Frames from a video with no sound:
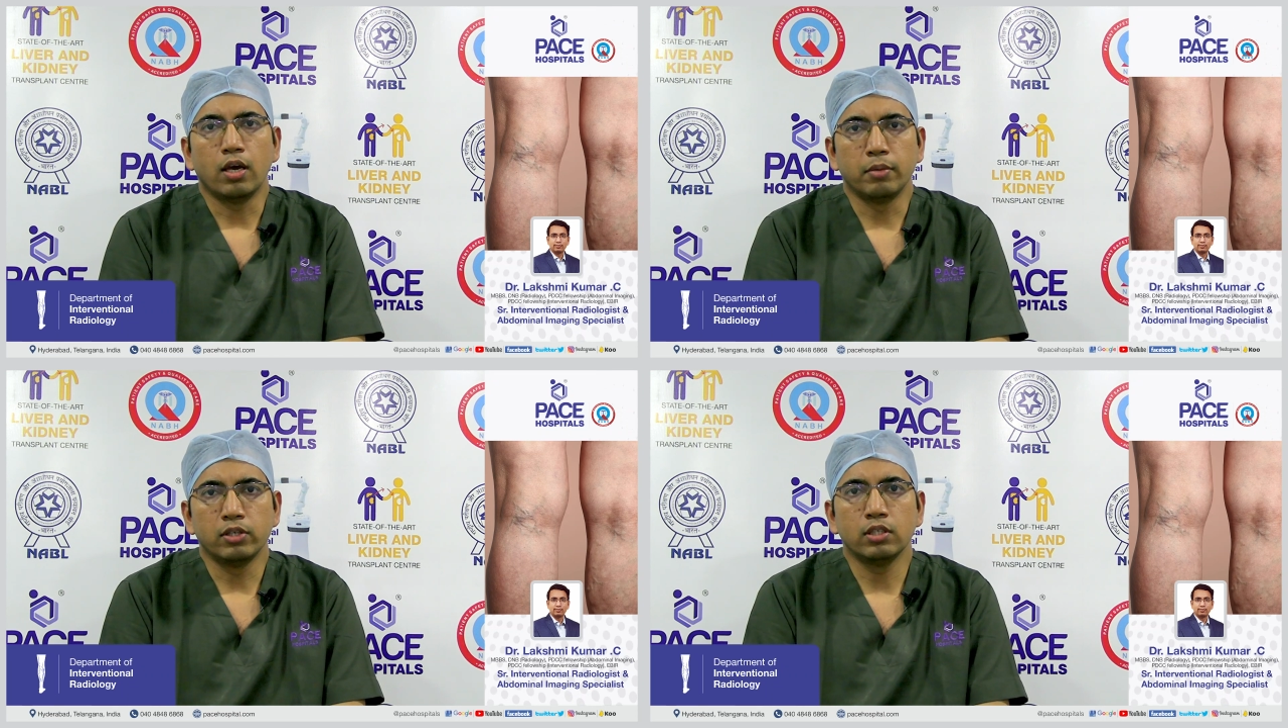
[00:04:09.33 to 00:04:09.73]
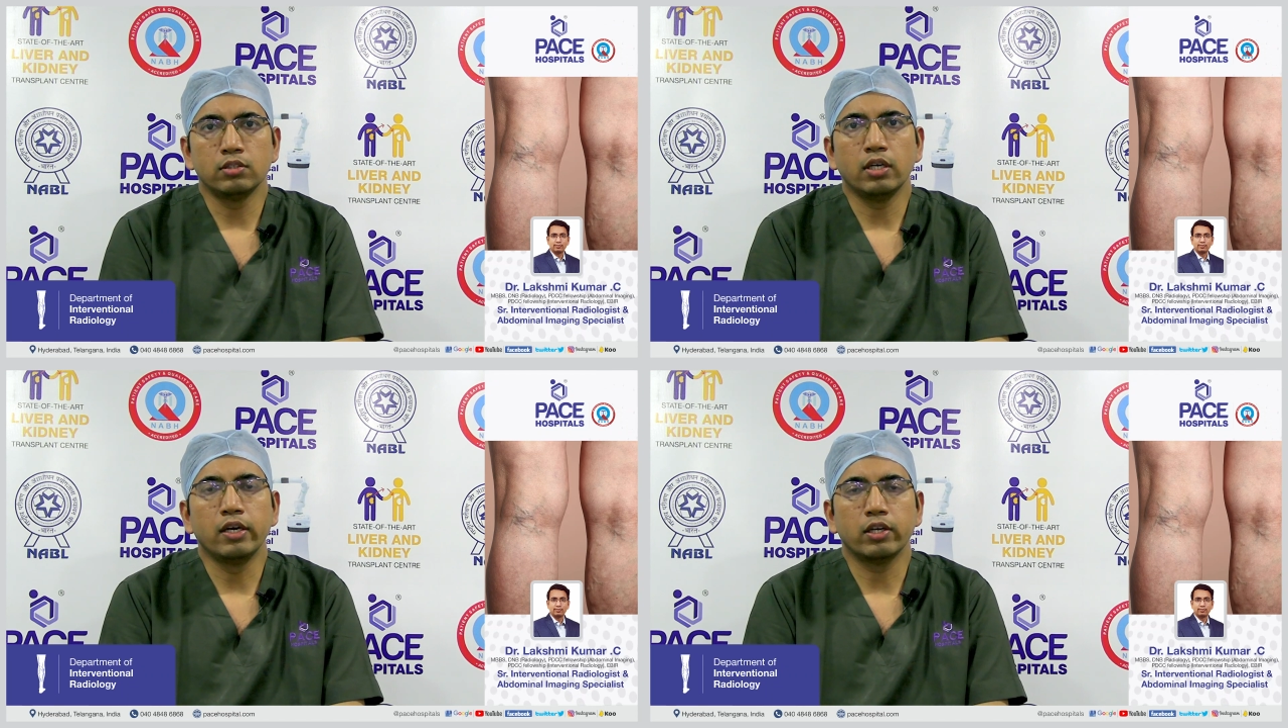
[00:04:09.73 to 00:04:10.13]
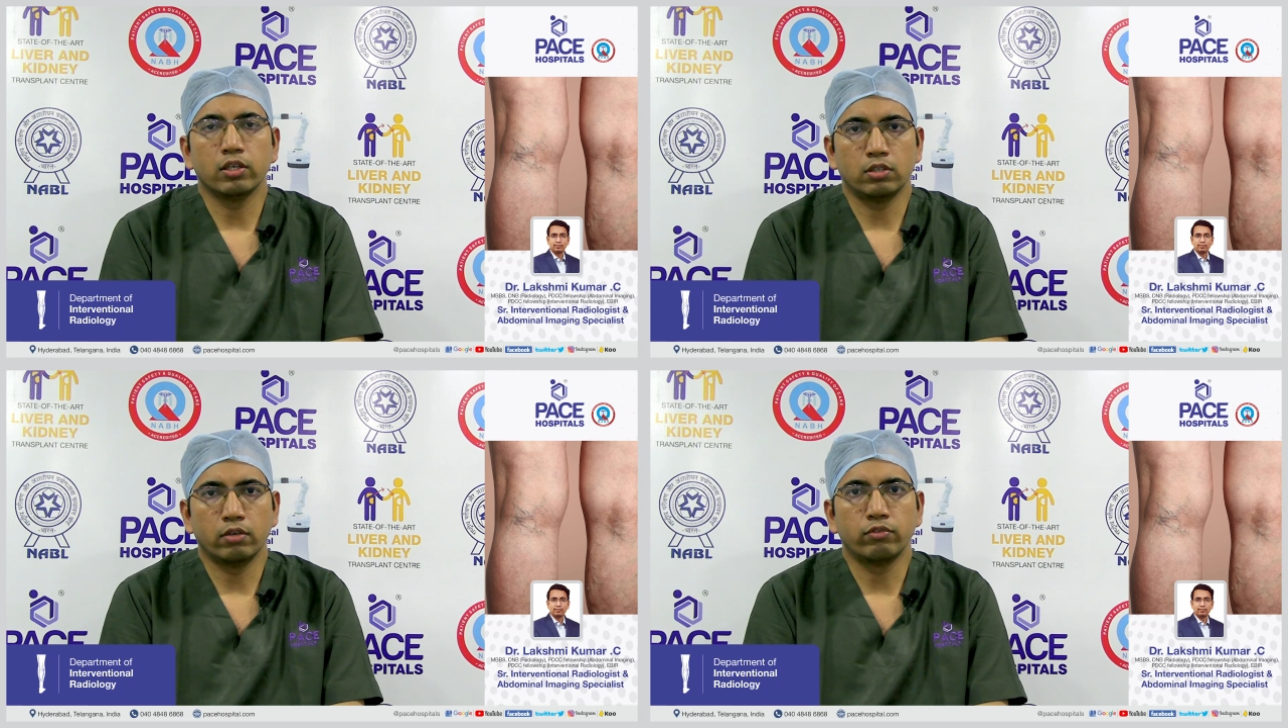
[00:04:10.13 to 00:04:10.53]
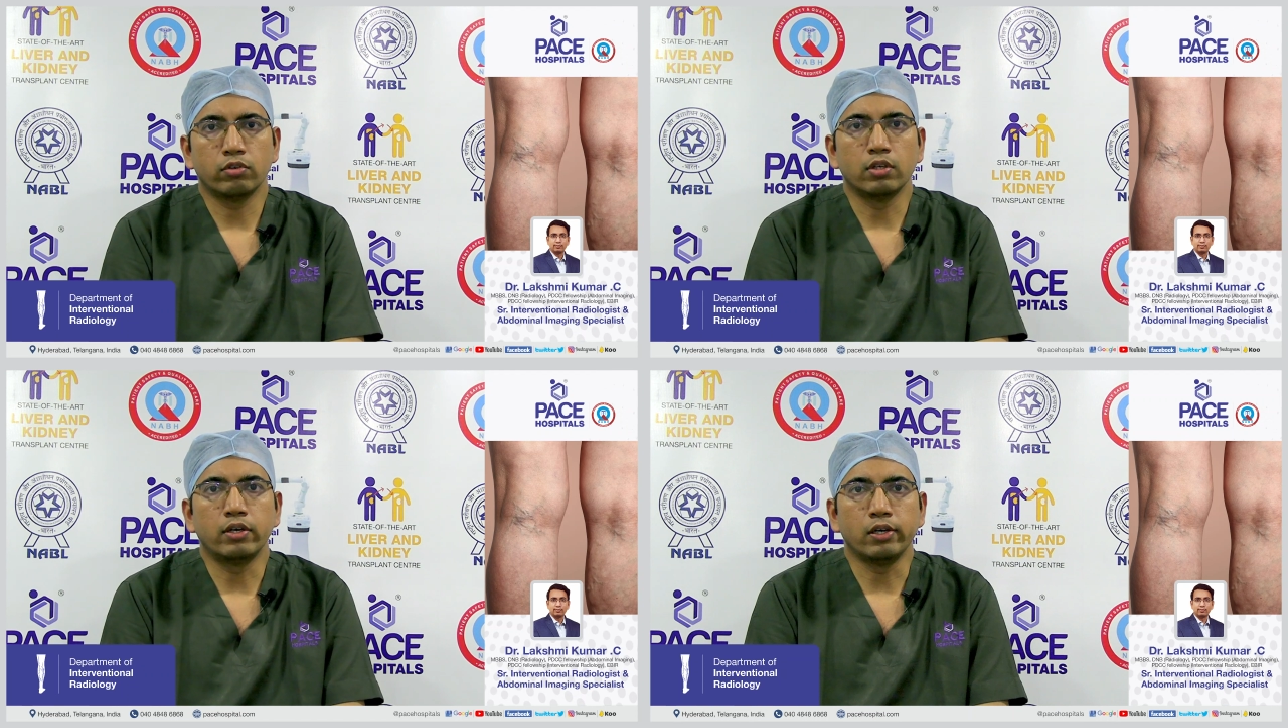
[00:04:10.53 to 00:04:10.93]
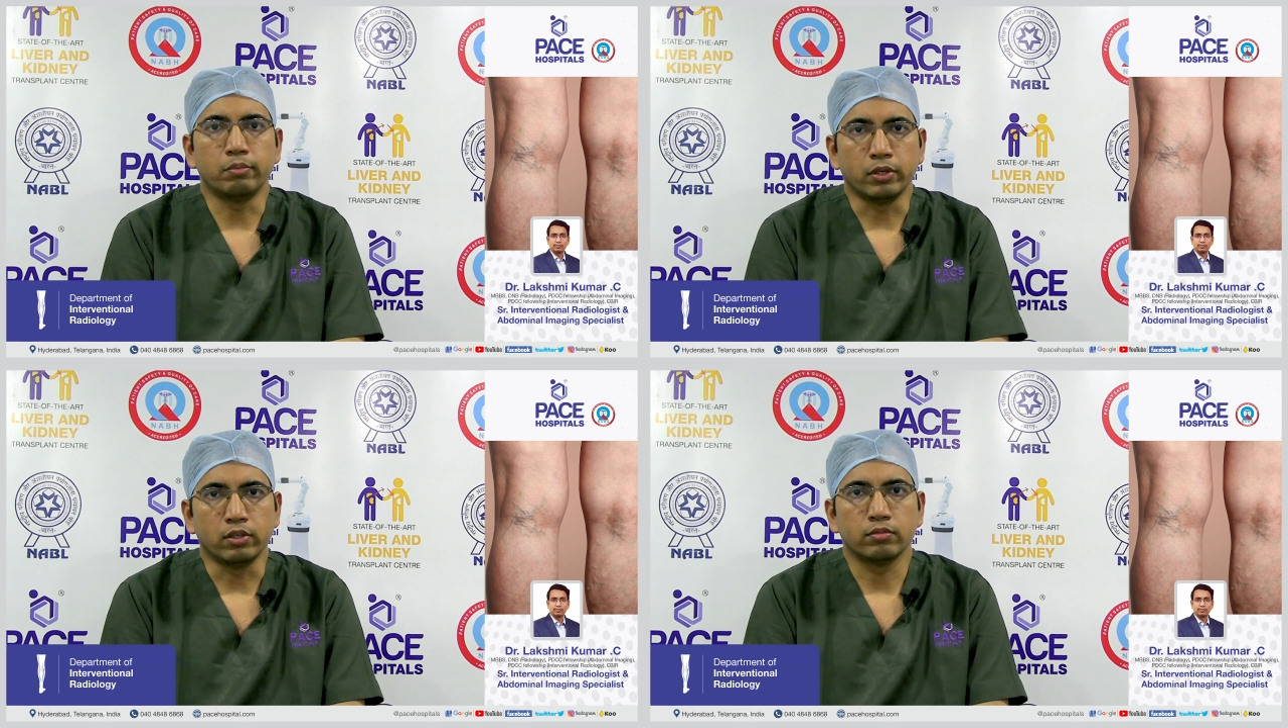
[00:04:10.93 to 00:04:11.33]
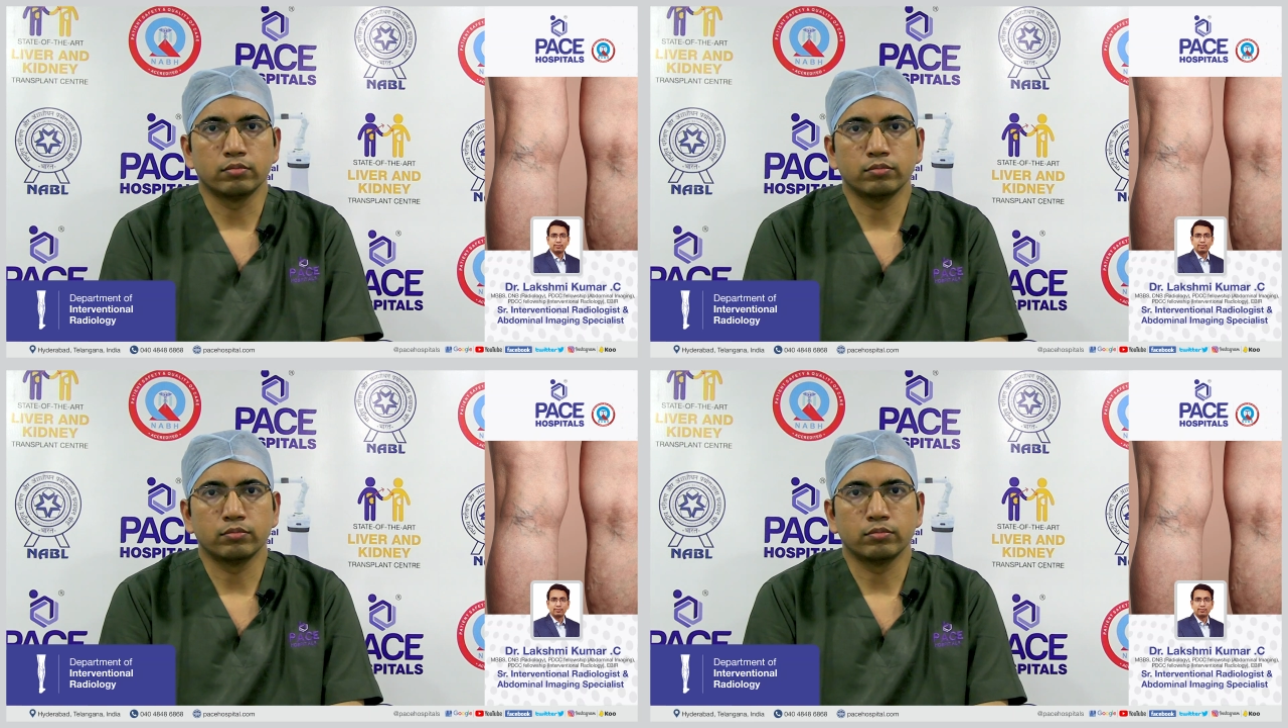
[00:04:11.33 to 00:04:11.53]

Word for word: emergency indication for the treatment.